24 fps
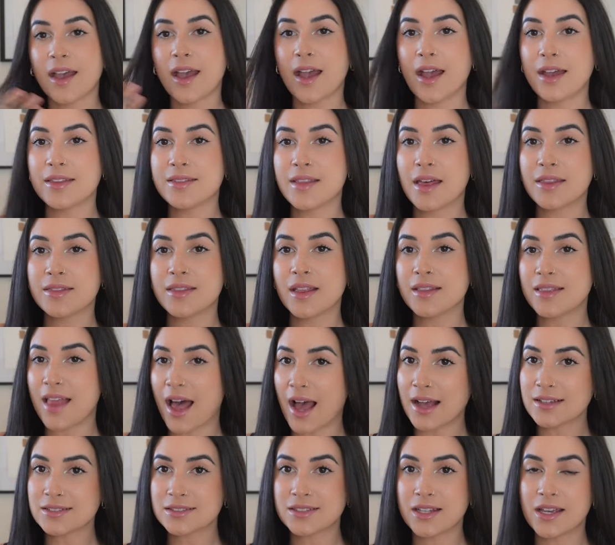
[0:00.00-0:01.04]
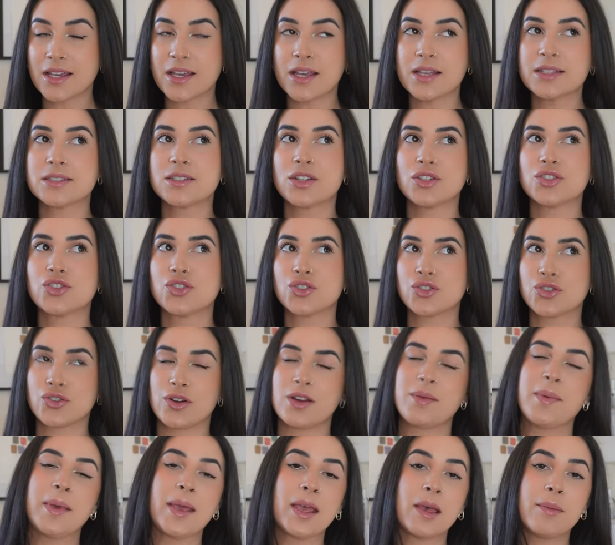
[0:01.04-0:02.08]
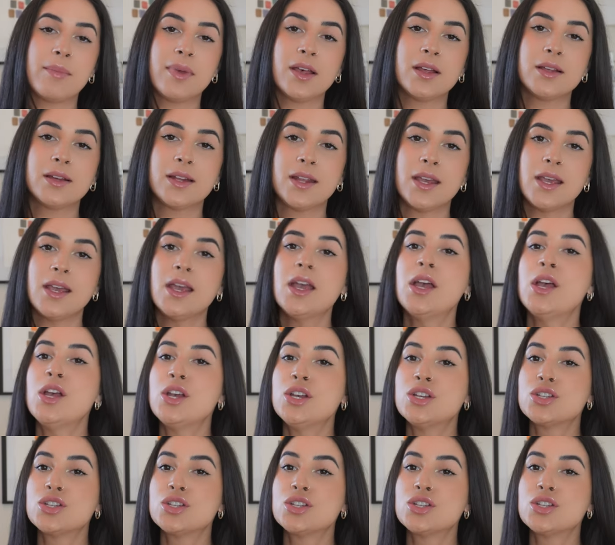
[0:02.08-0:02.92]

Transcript: And then the last thing is the streaming ability.